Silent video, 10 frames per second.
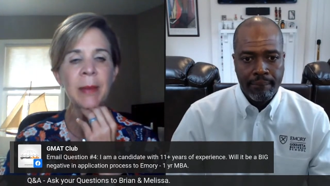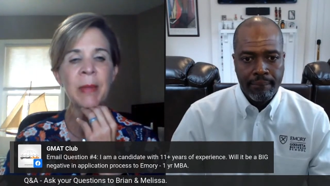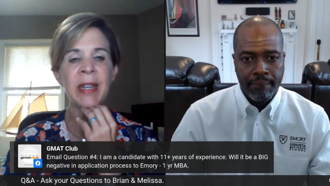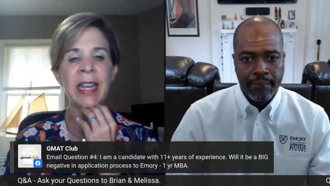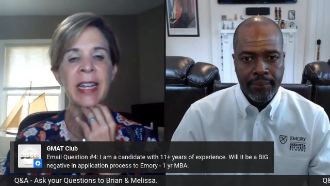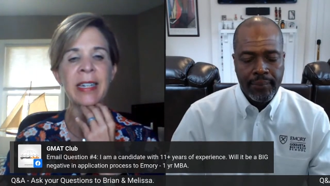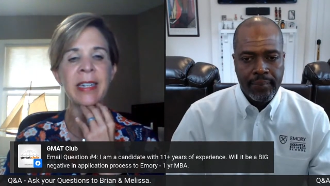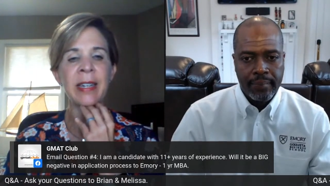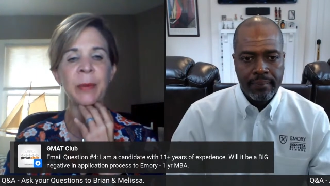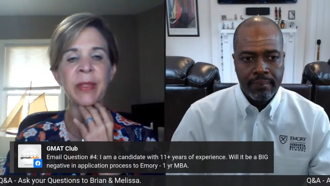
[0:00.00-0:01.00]
Speaker 1: All right,
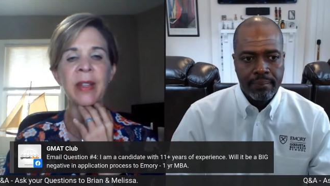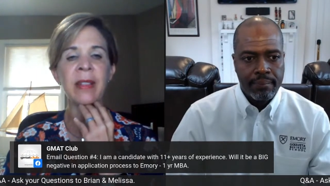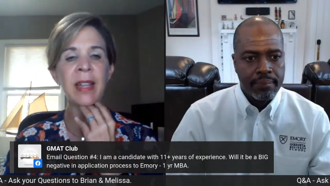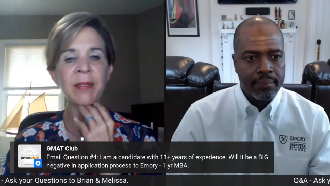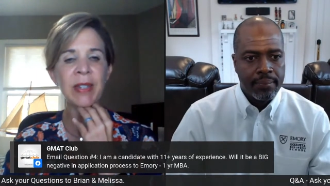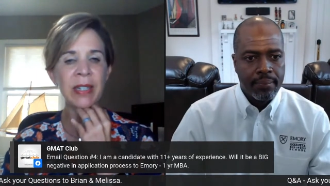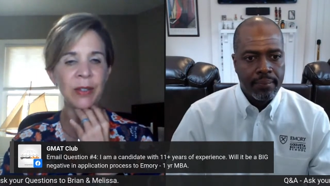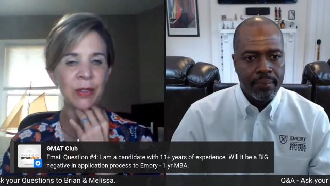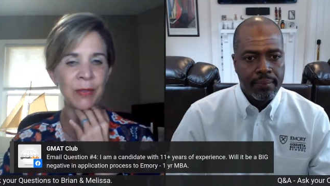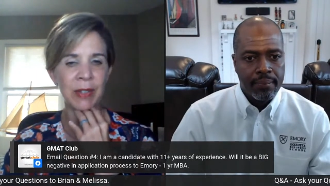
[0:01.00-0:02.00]
I'm a candidate
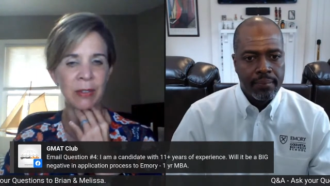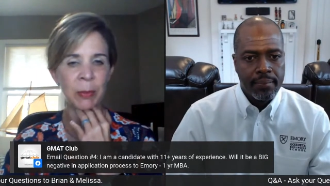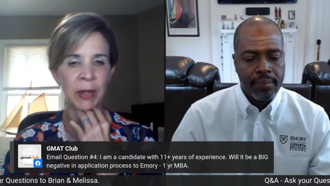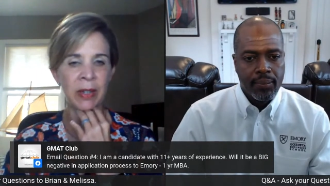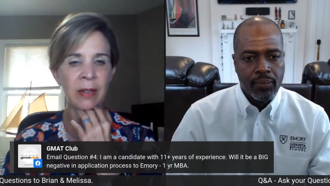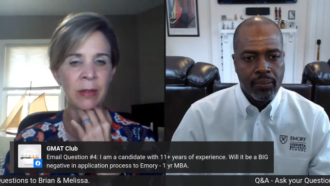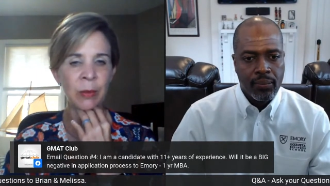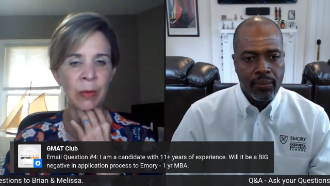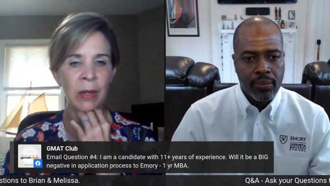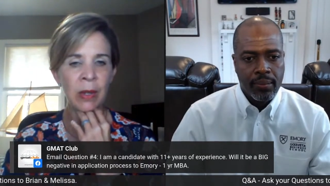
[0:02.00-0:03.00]
with 11 years
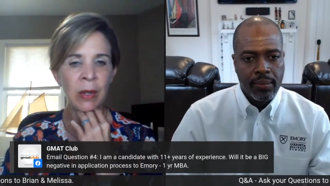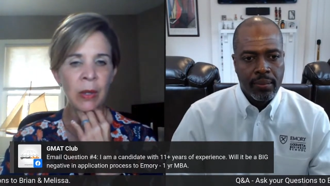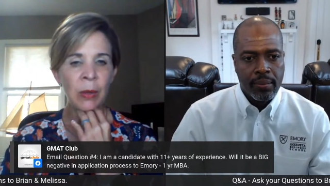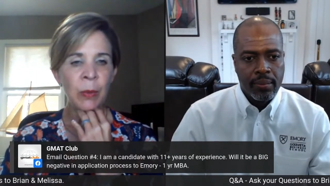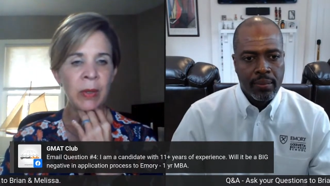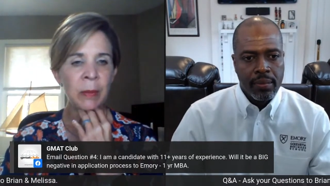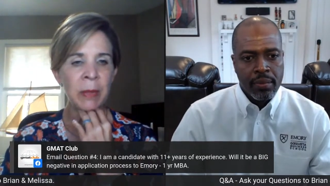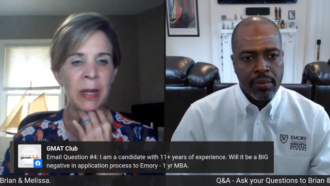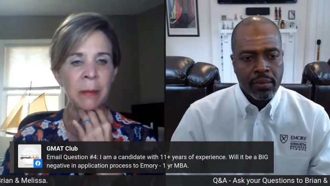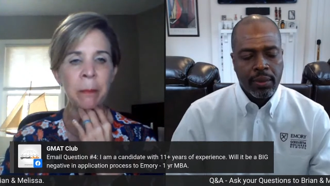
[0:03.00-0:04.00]
of experience
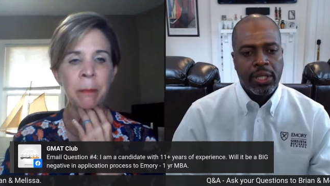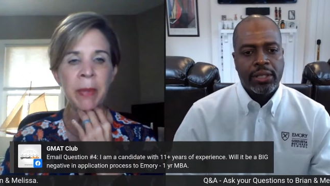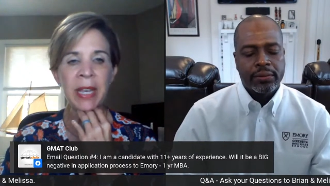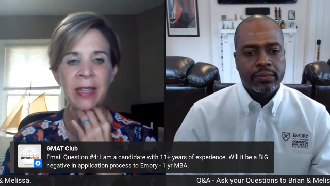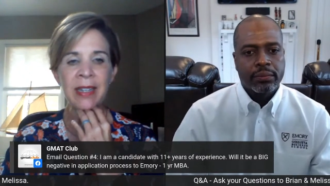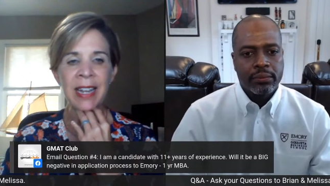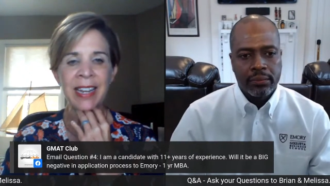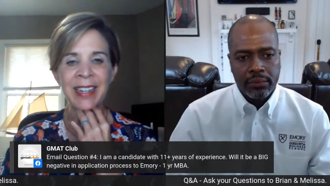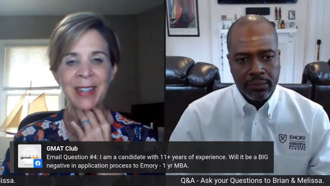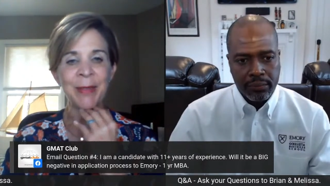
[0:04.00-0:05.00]
in Will it
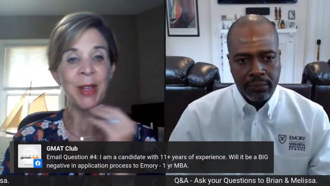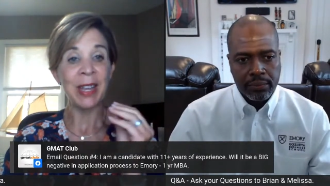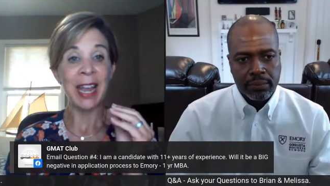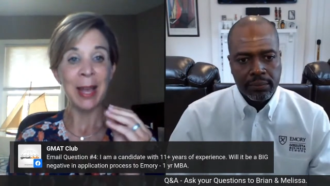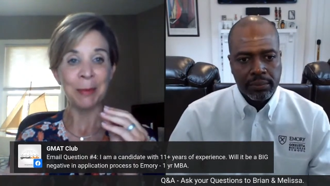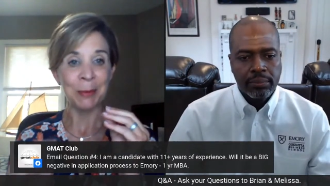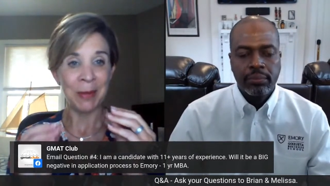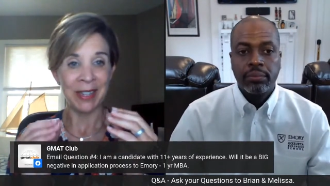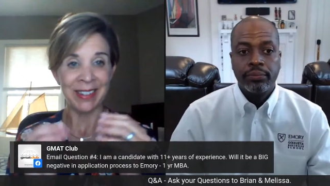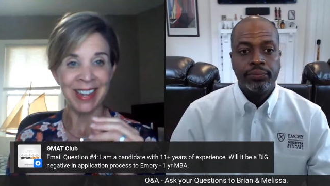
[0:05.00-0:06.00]
be a big
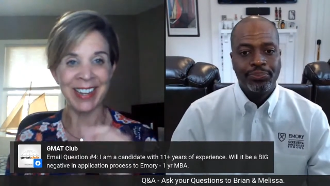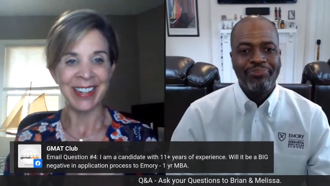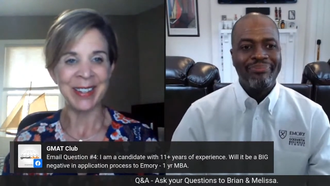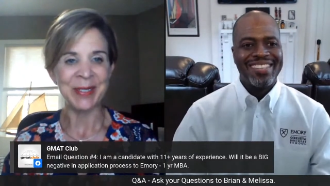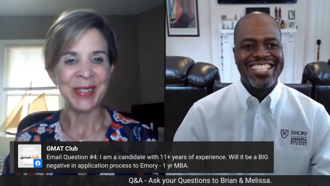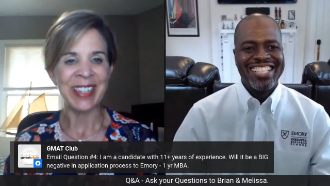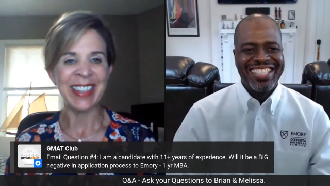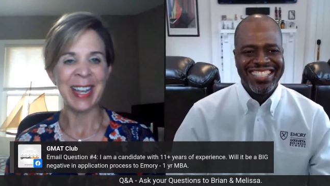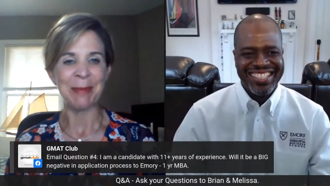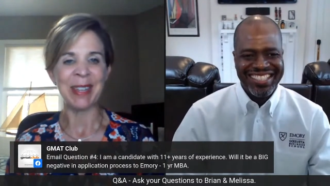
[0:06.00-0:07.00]
negative, all caps,
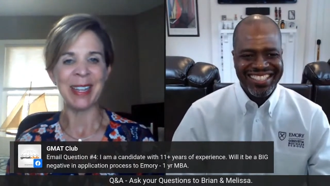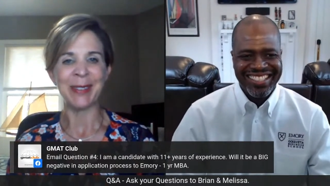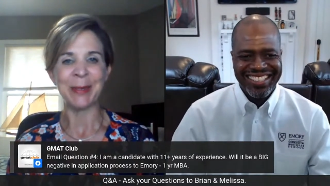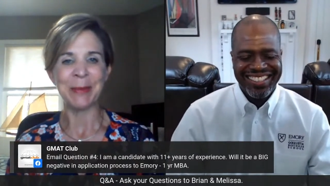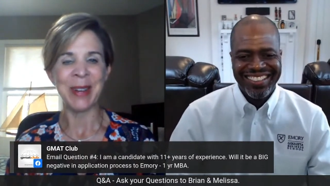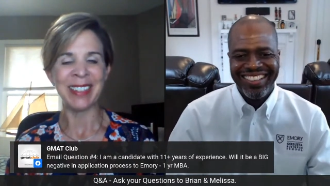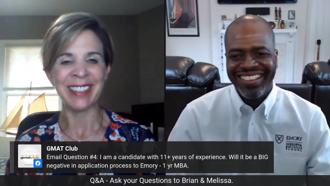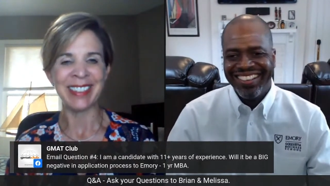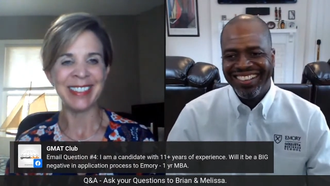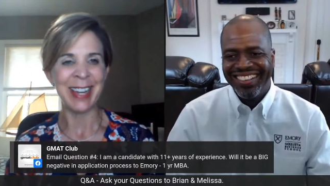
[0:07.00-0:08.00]
big negative in
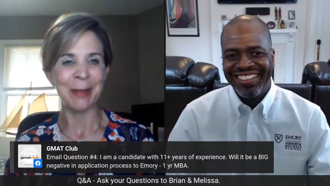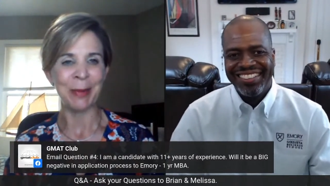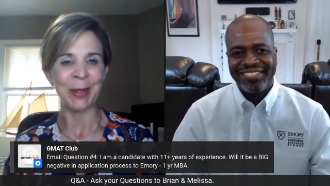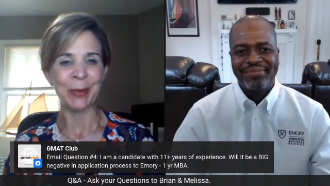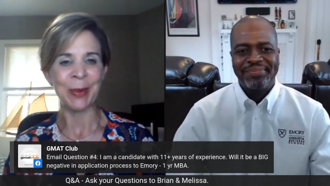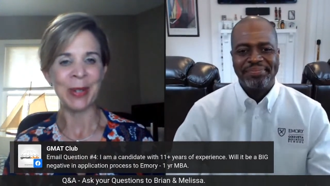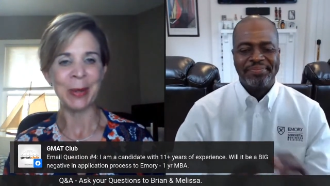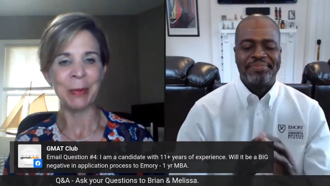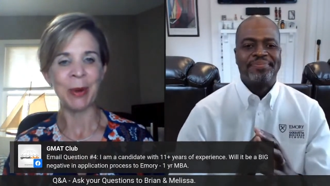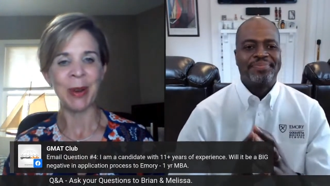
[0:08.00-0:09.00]
the application
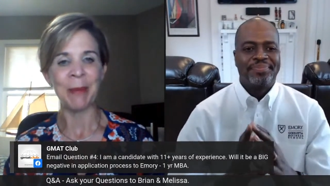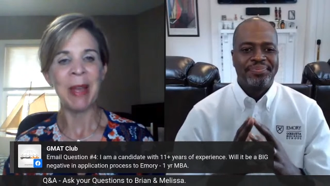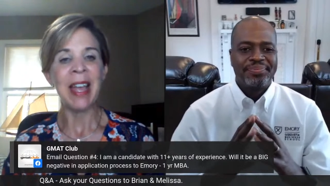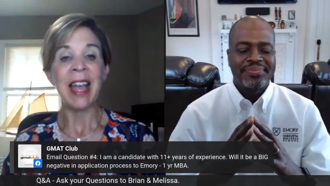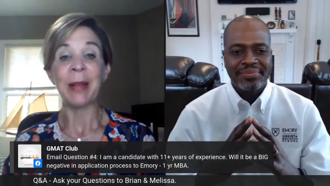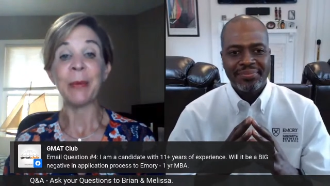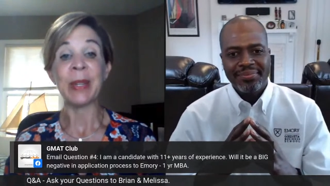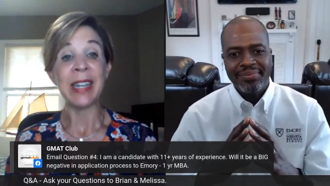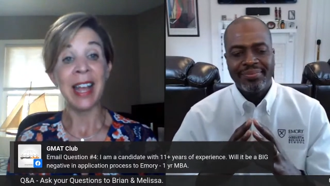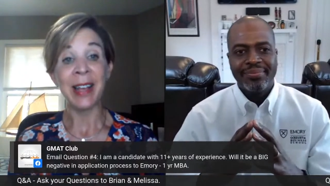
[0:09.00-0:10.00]
process to Emory's one year
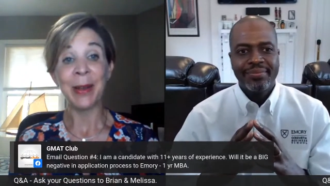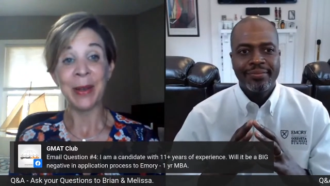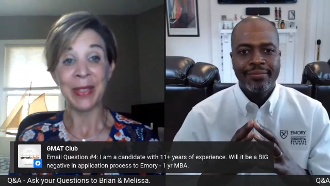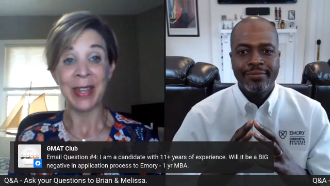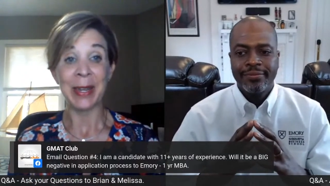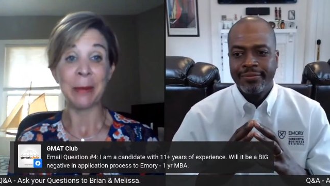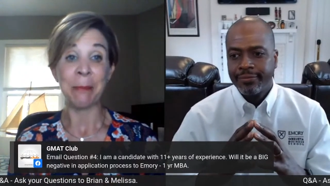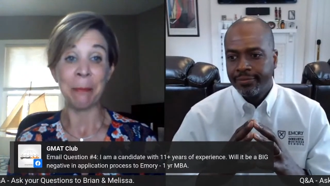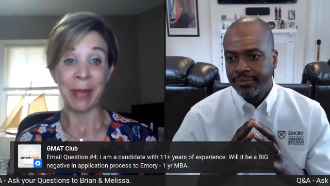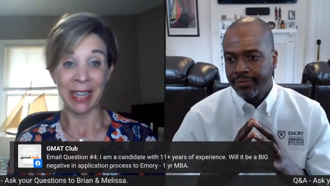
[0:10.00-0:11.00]
program? I would
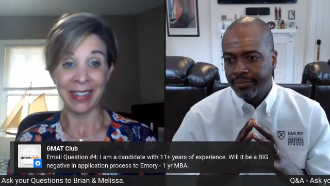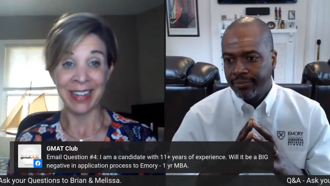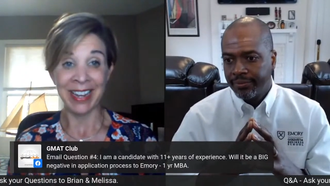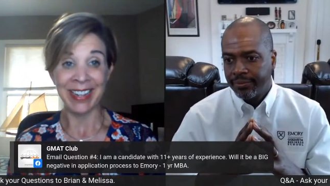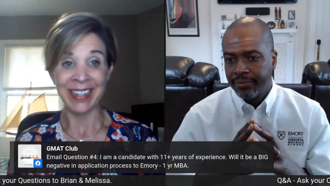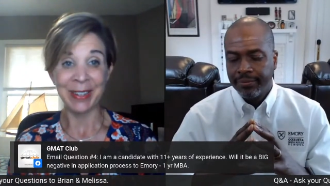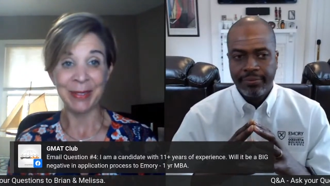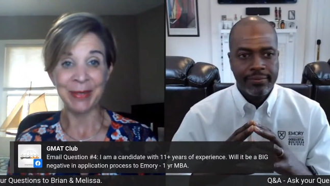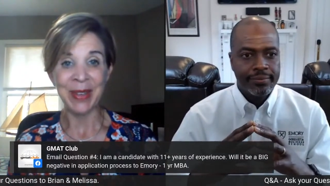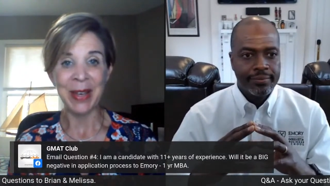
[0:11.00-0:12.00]
not call that a
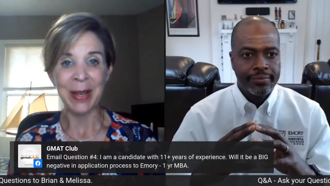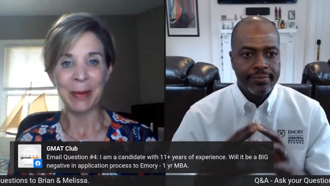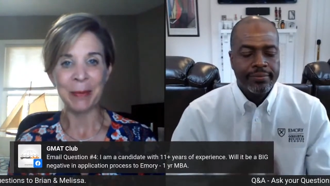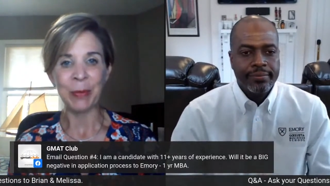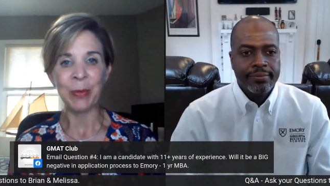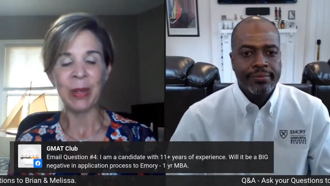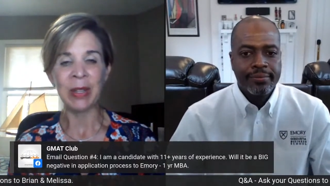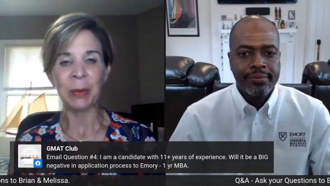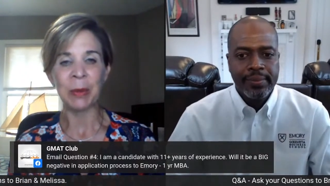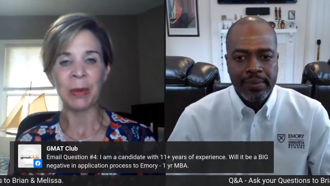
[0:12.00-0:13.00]
big negative.
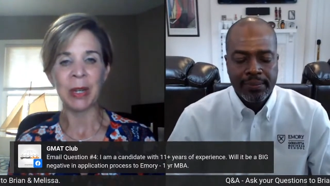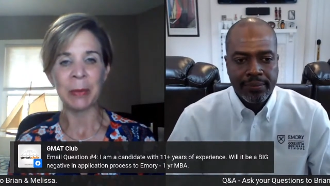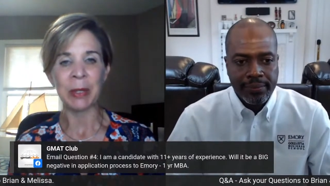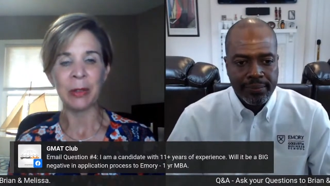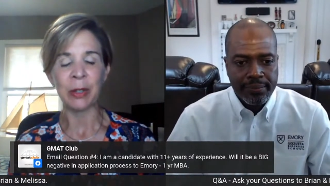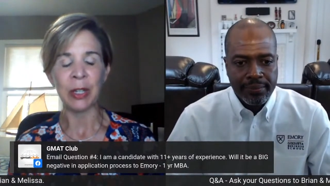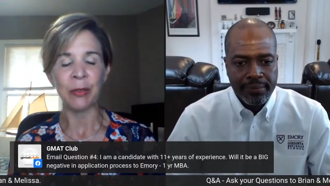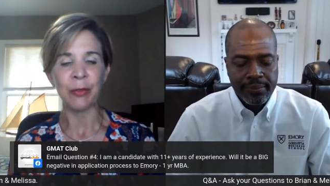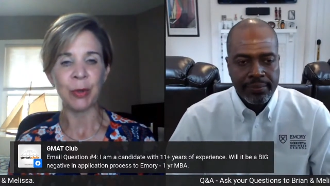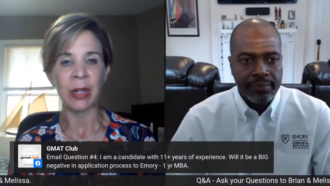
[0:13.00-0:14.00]
Um, really, what we're
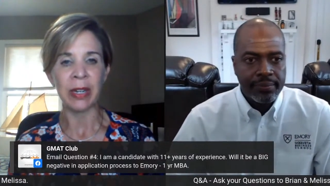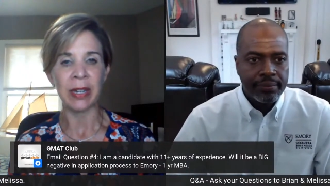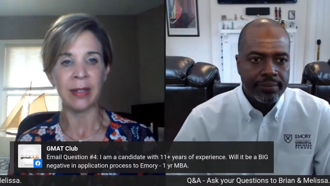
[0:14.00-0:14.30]
going to be looking